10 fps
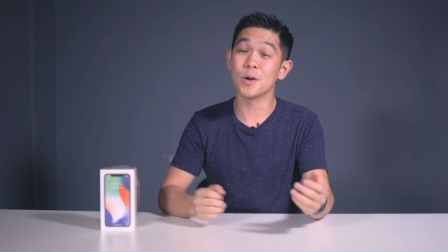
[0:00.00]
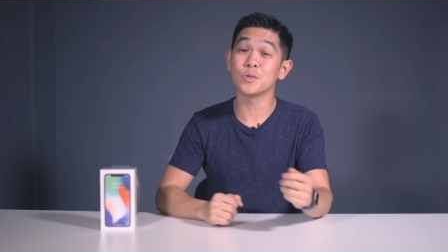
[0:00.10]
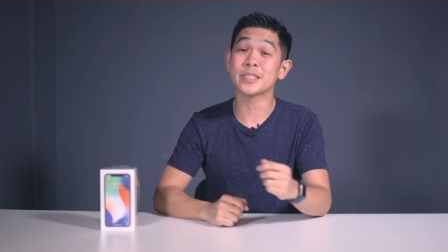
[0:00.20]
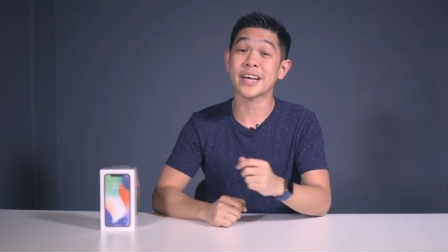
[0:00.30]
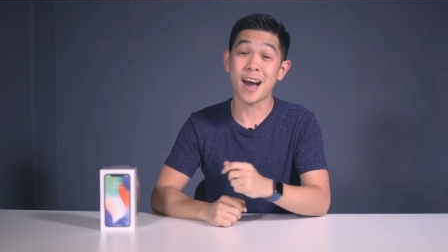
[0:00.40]

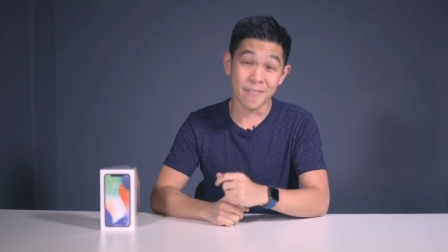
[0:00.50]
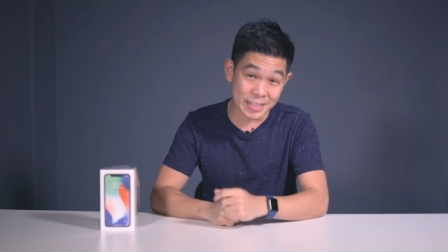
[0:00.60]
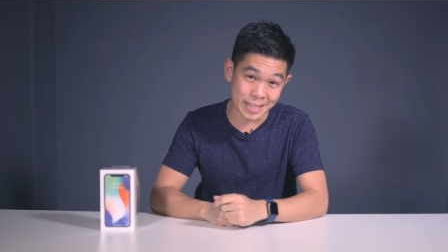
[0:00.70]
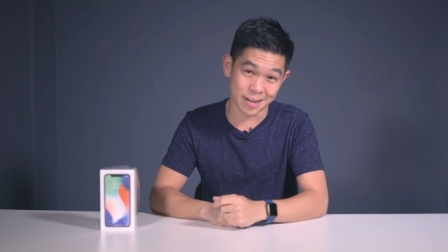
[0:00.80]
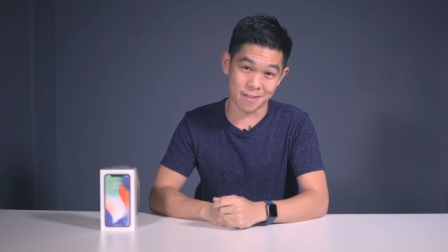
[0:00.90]
most
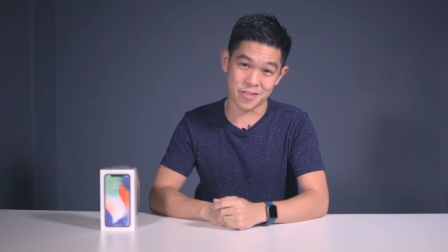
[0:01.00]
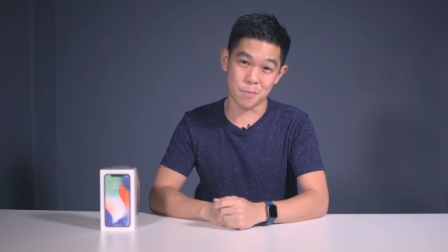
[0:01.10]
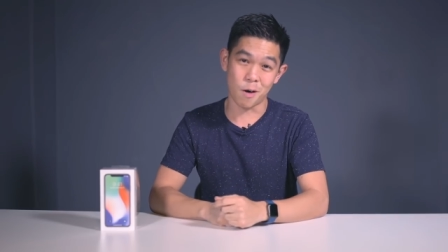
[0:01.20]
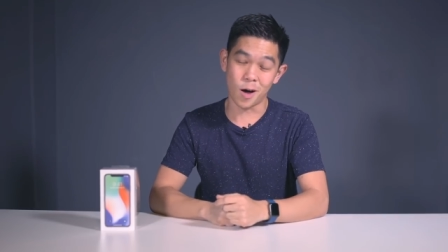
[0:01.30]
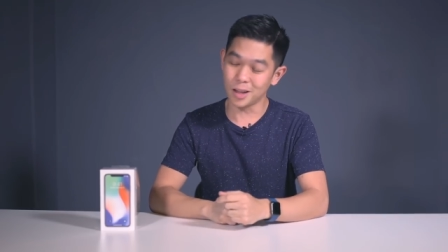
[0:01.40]
coveted of
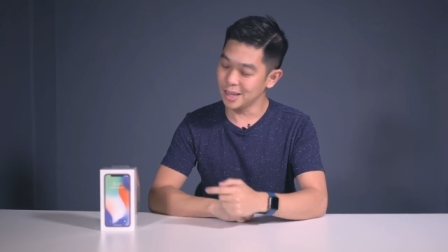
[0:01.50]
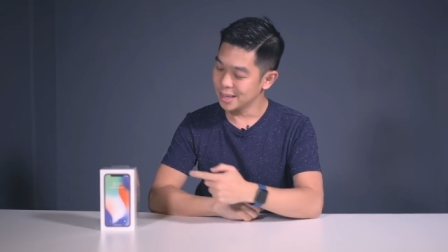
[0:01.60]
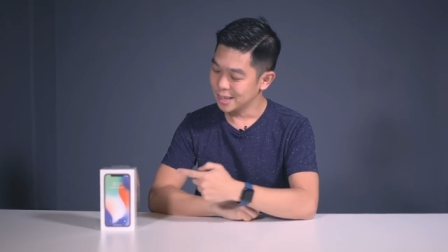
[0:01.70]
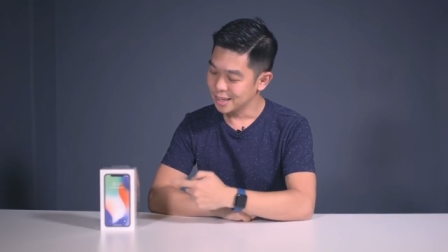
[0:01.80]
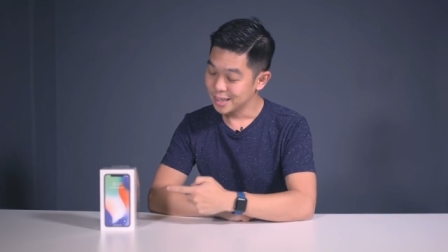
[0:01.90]
them all
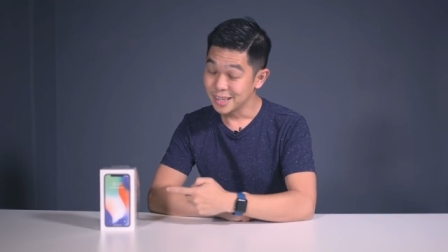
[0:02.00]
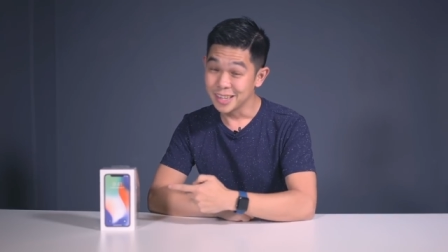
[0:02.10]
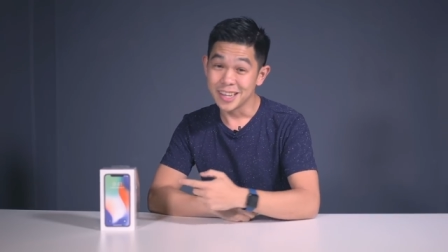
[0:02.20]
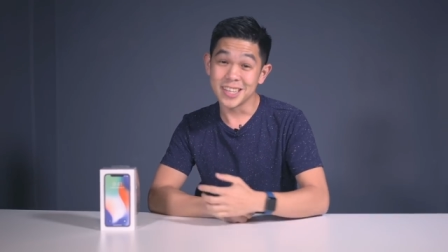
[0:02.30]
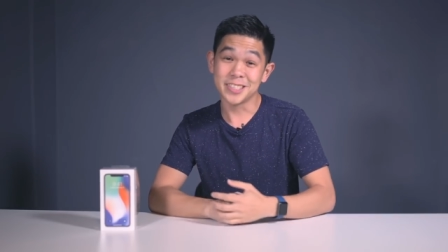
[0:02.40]

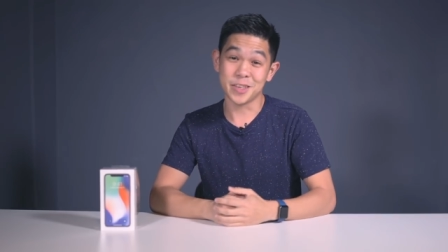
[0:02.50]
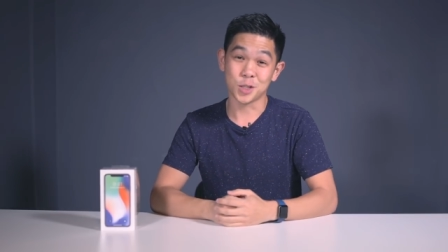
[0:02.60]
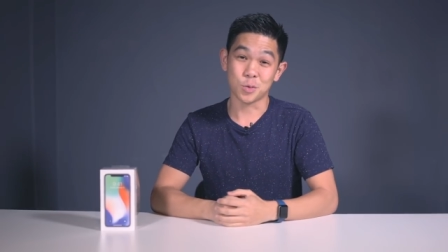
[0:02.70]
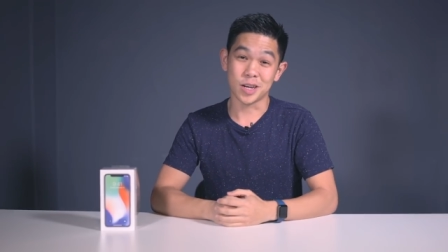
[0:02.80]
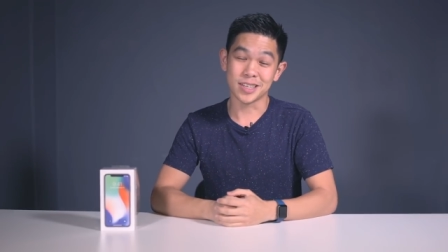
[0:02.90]
is
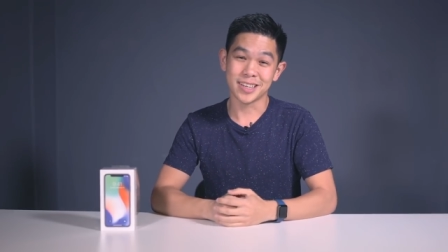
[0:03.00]
this one.